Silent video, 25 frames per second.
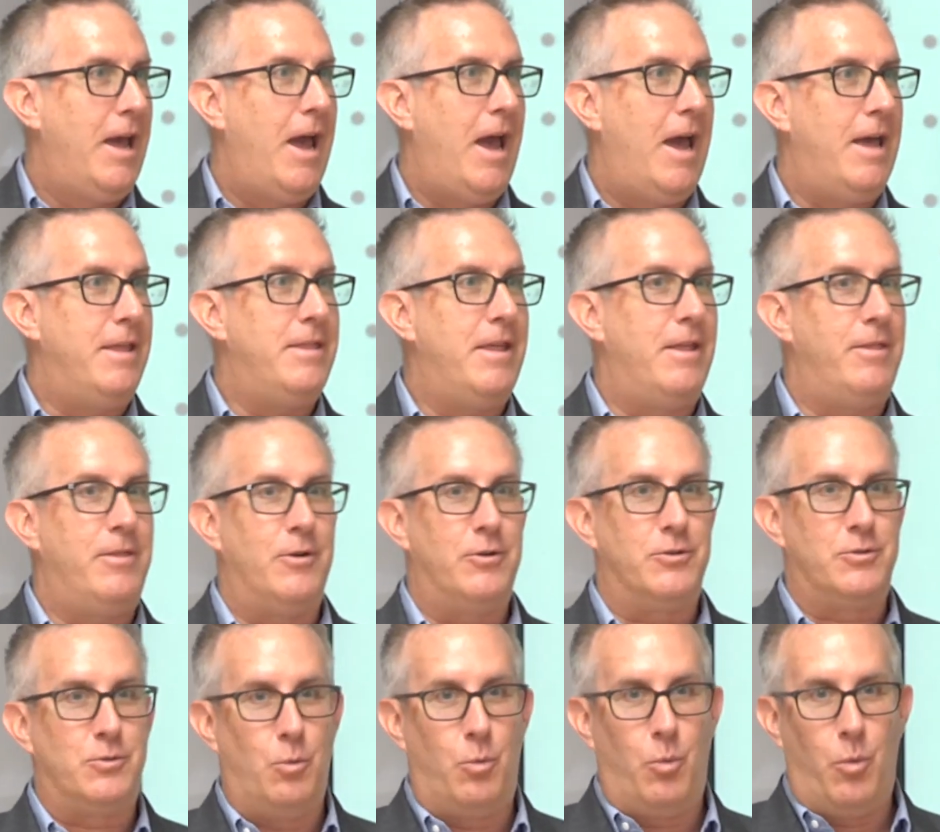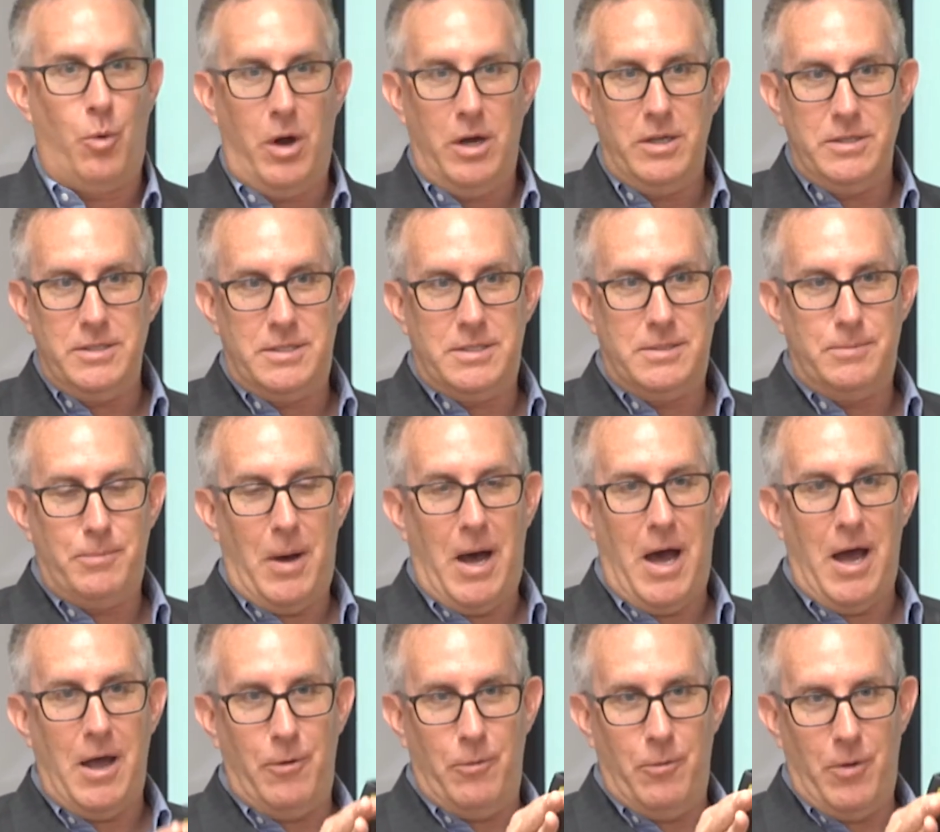And then there's one
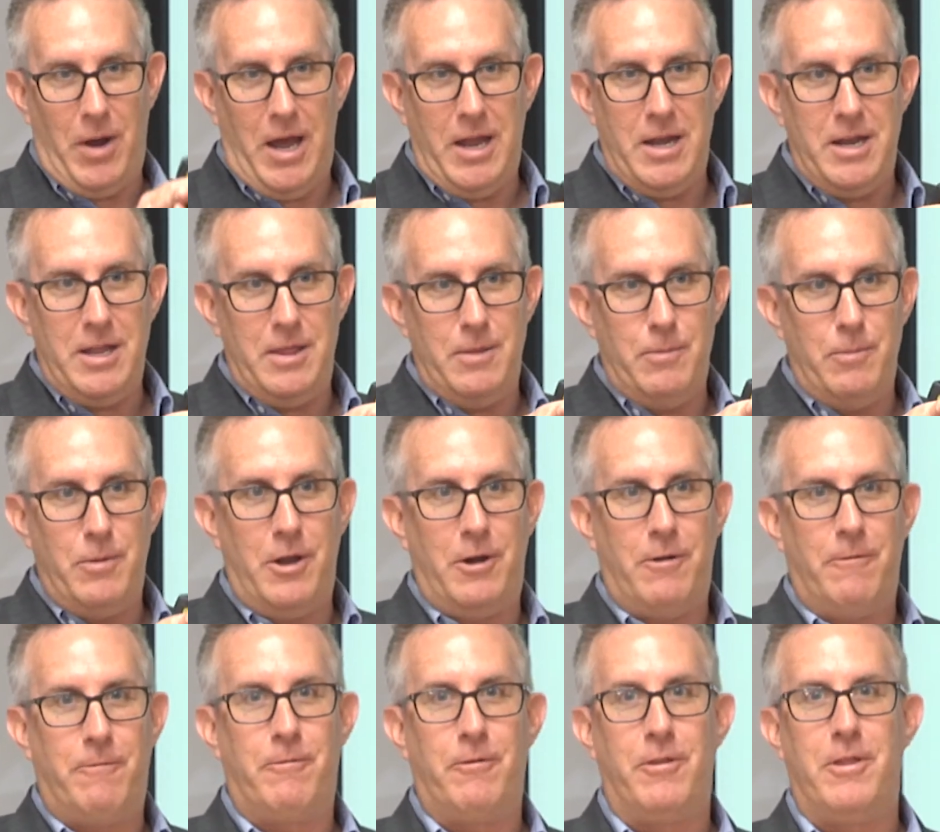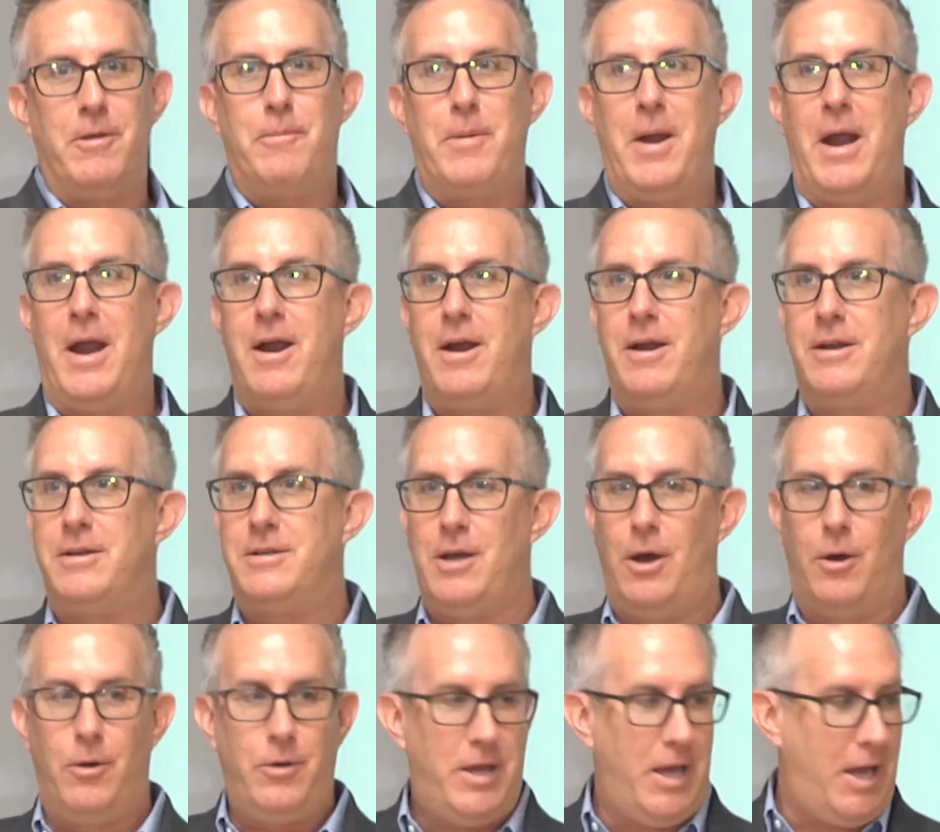spot right in the middle for the parent.
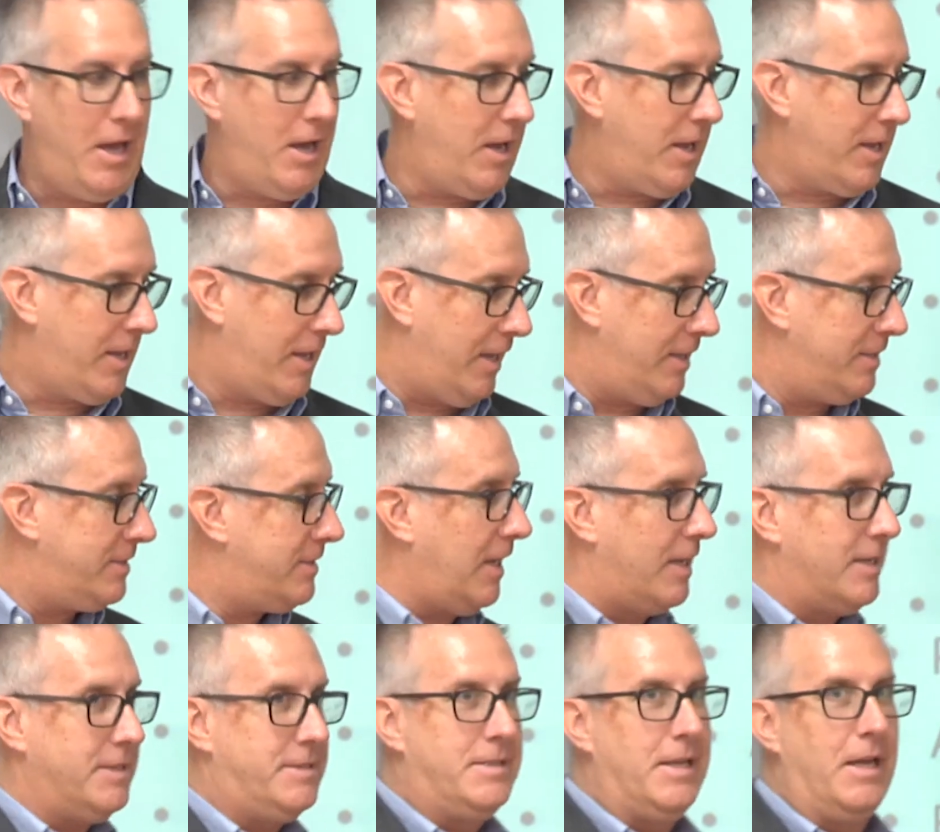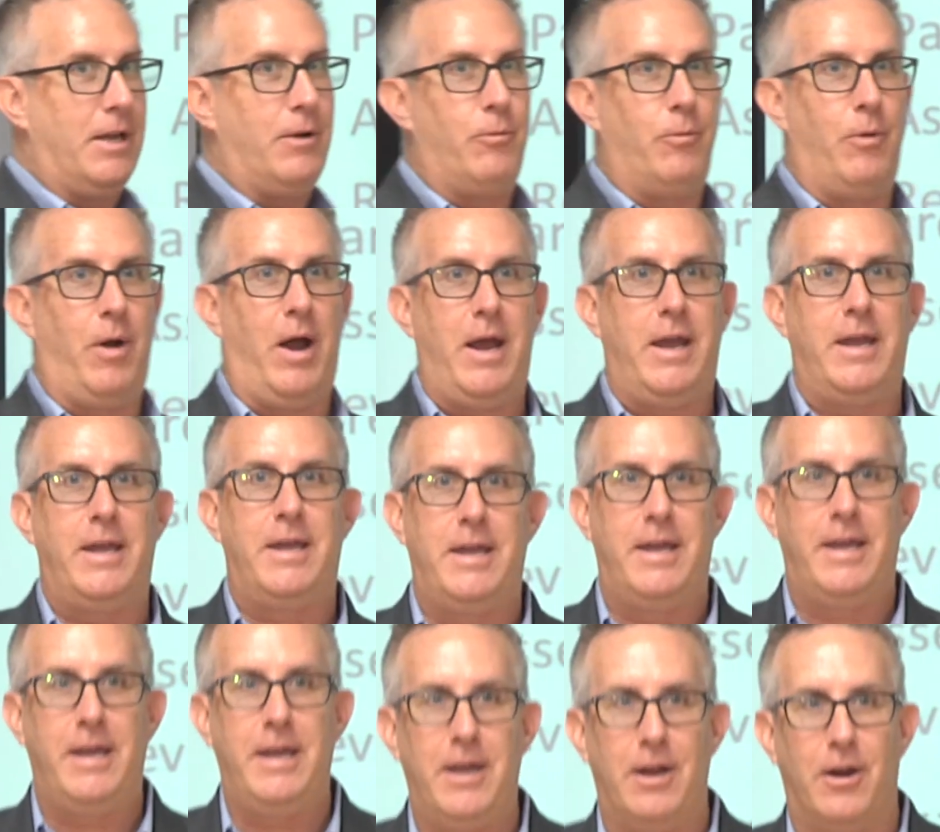Okay, I guess I sit right
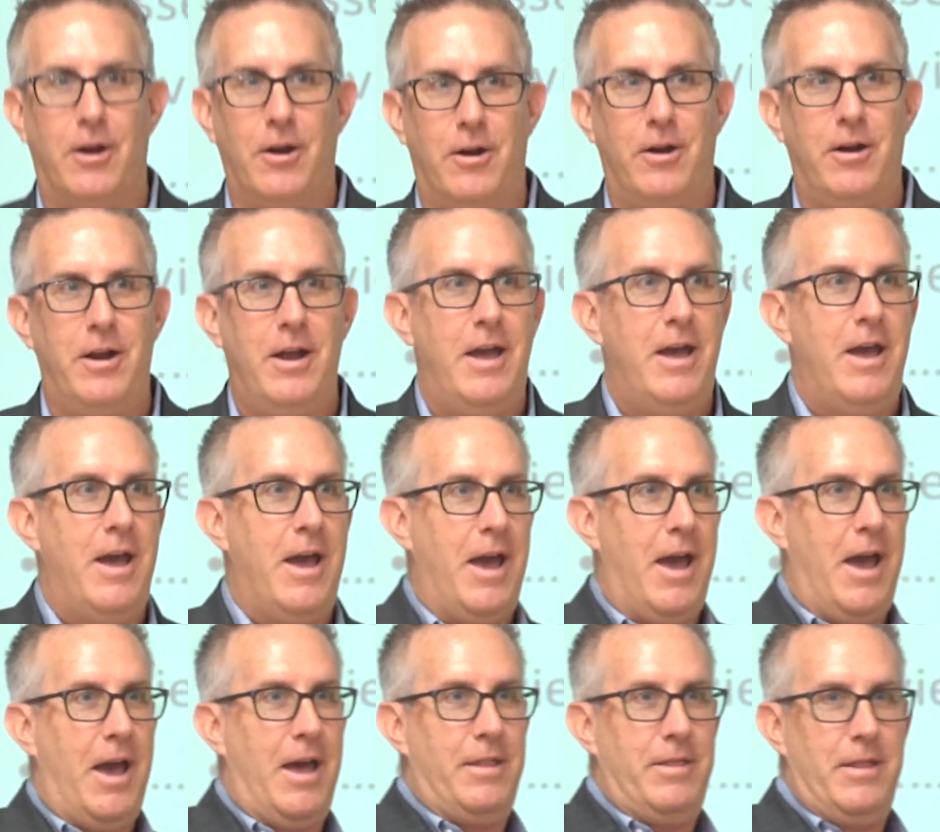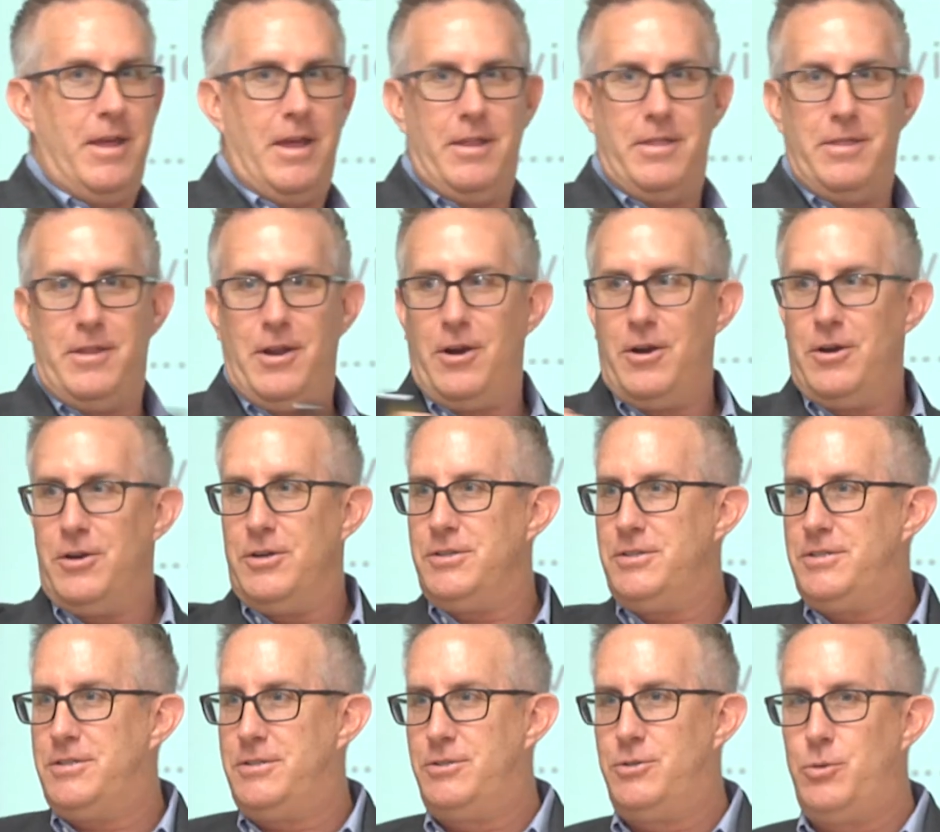here, and then
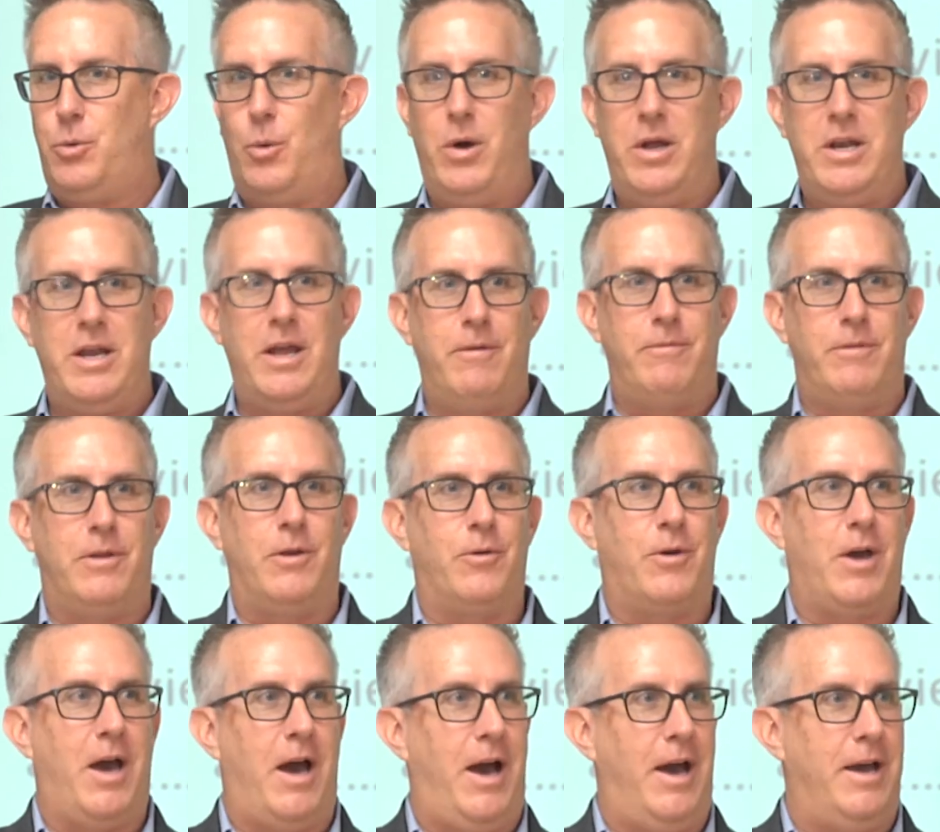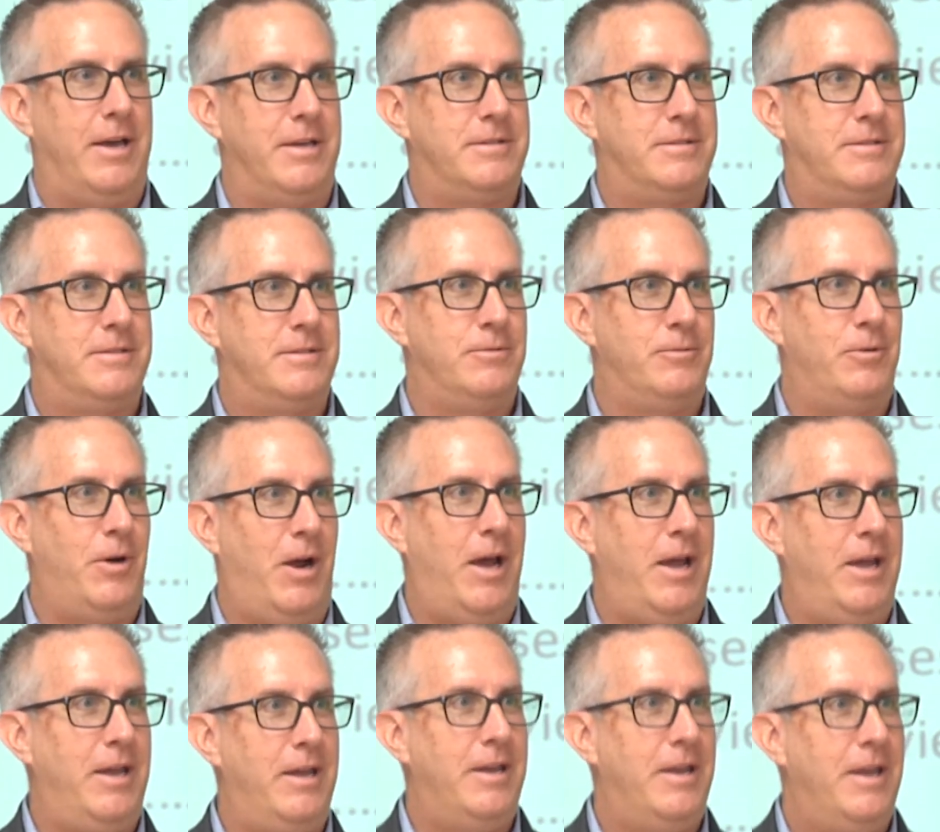there's 20 of you guys,
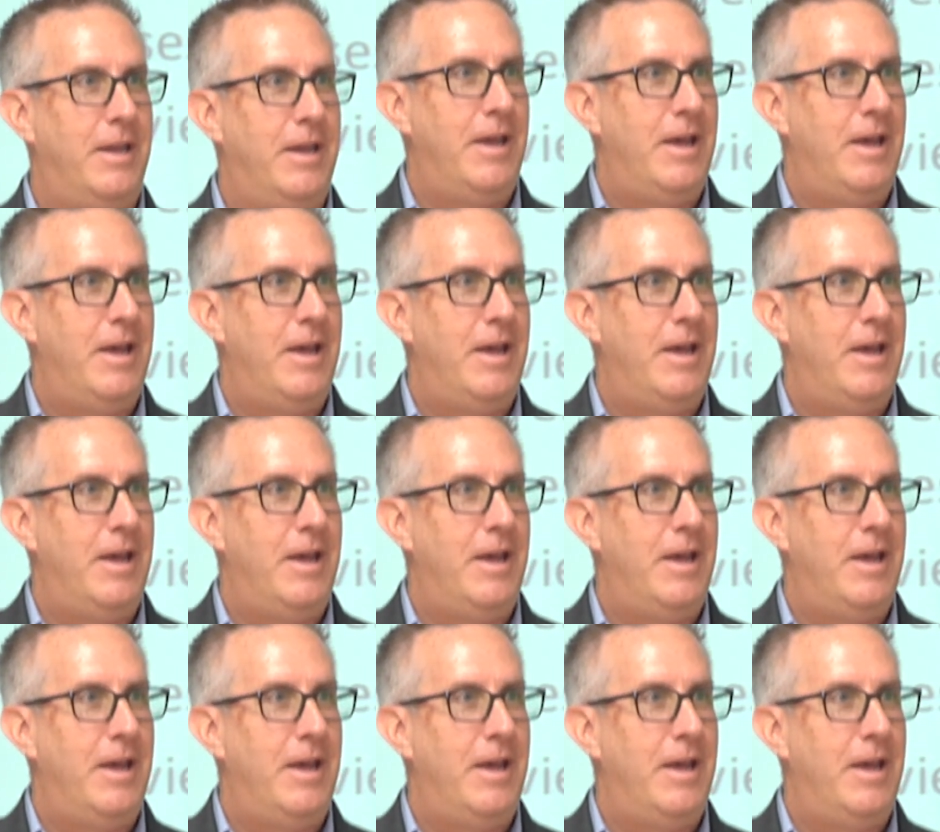right?